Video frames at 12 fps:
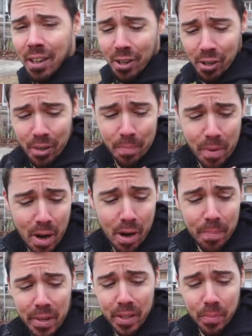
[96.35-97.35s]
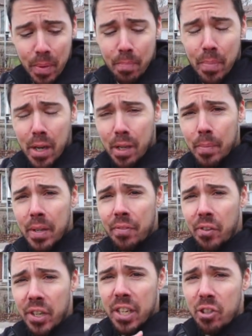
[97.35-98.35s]
I heard it pop and it's been bugging me
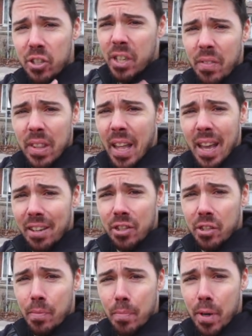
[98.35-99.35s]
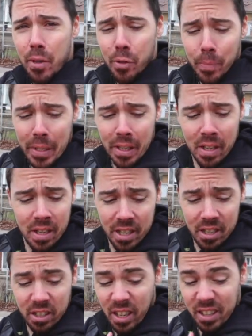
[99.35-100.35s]
for years. Even that doesn't bother me.
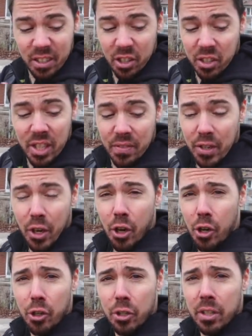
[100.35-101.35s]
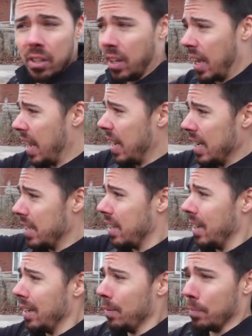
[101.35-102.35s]
It like doesn't even hurt
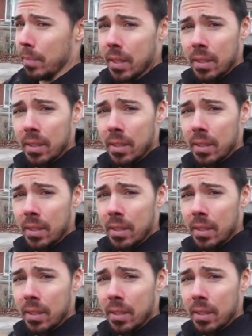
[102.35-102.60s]
anytime.